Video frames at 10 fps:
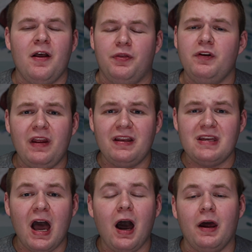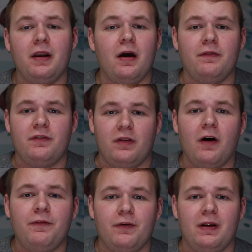There's a ton of
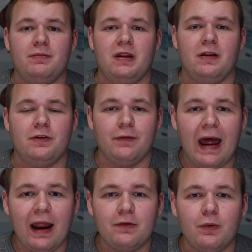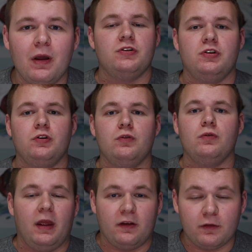stuff for him to interact with,
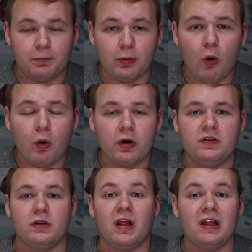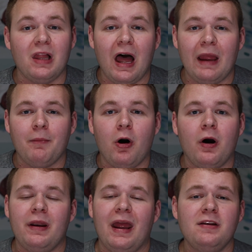to explore, to climb
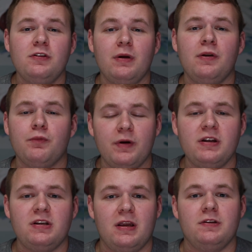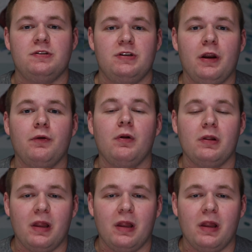on, and to enrich his general